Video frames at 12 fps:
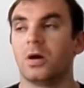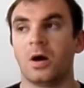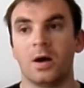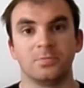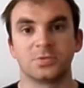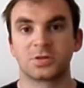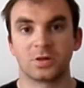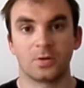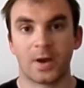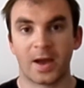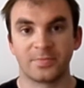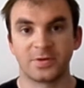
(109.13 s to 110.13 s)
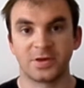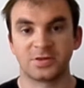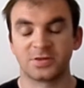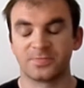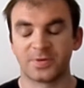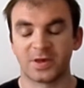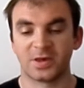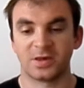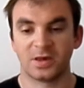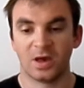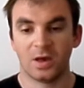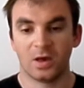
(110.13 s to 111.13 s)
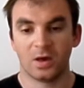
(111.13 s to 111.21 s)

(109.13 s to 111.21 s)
I'm so happy to be